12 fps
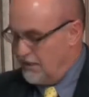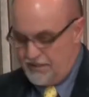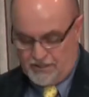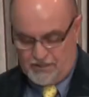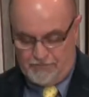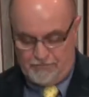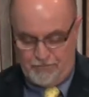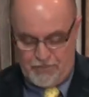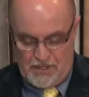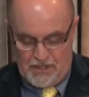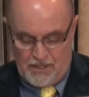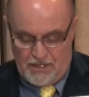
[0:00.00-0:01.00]
on our
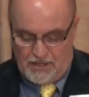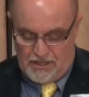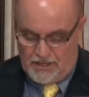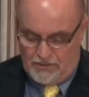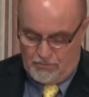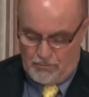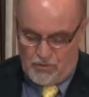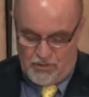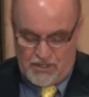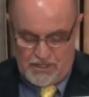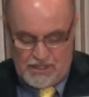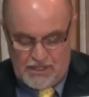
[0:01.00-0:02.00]
board,